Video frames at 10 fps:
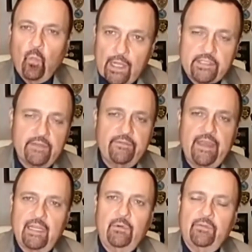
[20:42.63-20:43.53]
what's
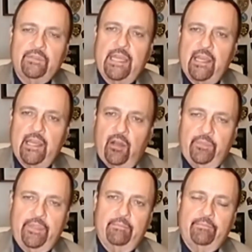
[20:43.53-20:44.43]
available to
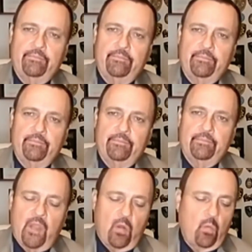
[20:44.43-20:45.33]
help them,
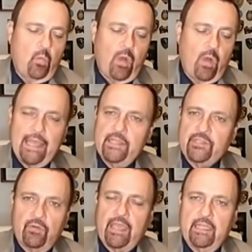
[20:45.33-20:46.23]
why
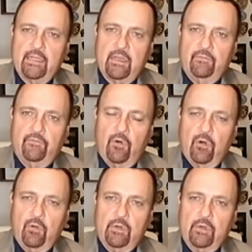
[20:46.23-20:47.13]
it's okay to come
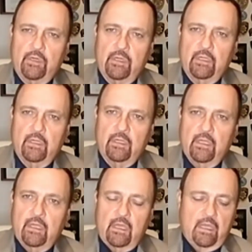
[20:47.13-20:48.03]
forward,
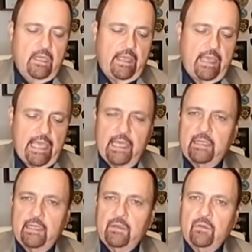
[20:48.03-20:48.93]

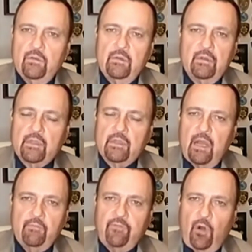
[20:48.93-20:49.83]
and
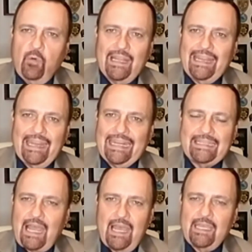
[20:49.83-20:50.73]
come forward at any
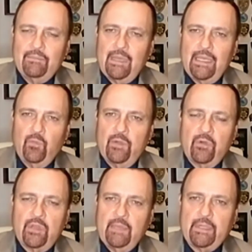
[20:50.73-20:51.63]
time, and we
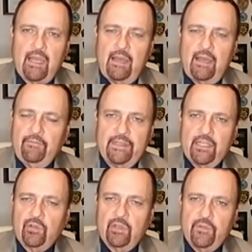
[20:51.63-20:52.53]
will keep it
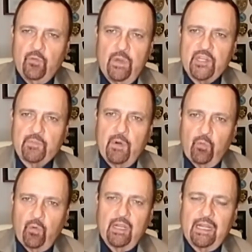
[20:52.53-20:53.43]
confidential if you wish,
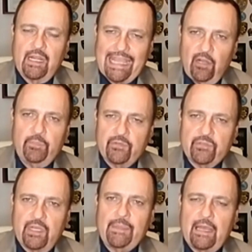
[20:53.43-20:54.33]
but we're going to help you
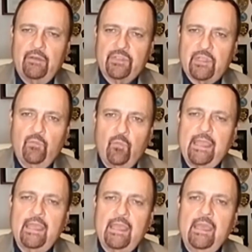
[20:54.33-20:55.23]
somehow, some
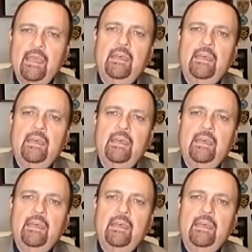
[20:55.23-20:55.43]
way.